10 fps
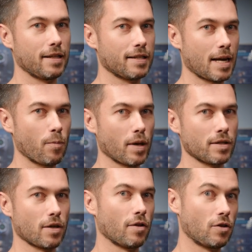the same
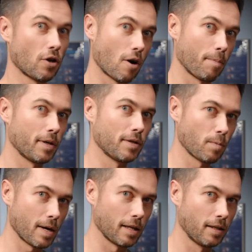ones on the top as
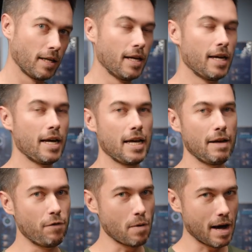well.
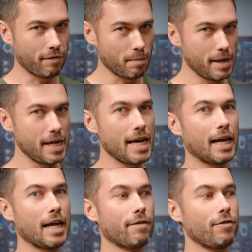If you have a Mini
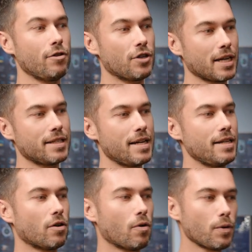LF, you just
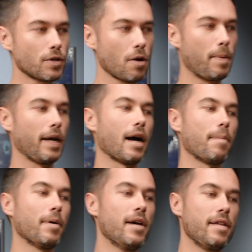need to also pick
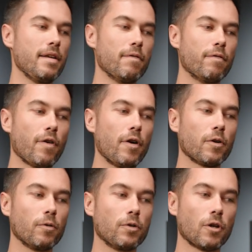up the
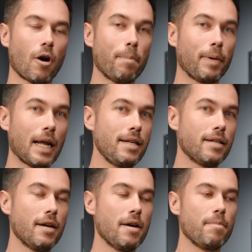vertical top
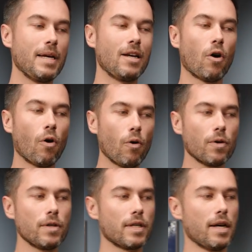plate
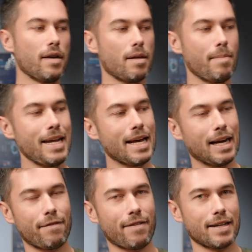because the Mini
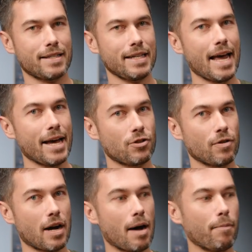LF has the
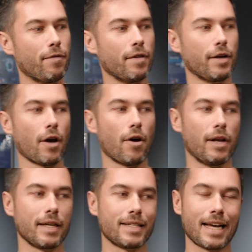extra hump for the
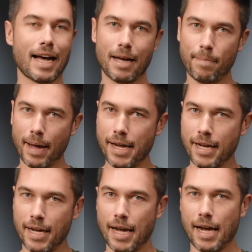codex card bay,
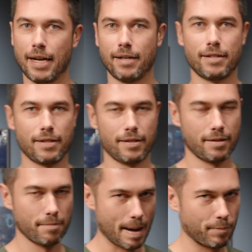and
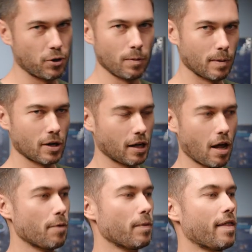the Map 2 will
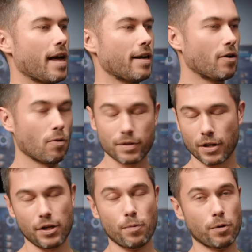collide with that. And
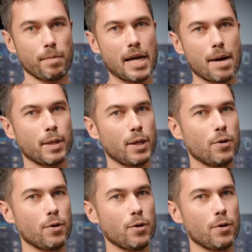also you wouldn't be able to